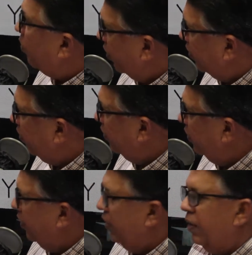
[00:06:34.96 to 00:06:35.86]
purpose.
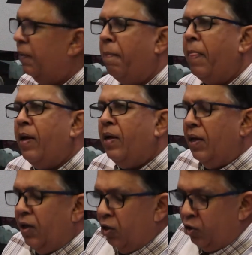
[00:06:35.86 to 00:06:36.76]
Yeah.
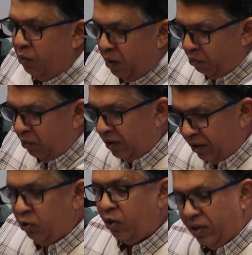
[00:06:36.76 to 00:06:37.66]

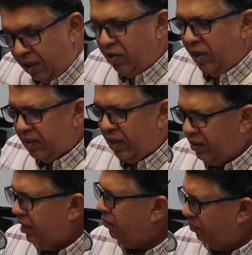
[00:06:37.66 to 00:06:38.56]
So essentially, as
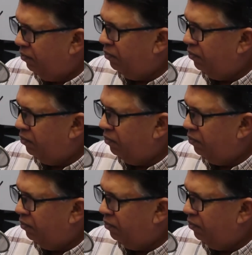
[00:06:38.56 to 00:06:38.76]
I said,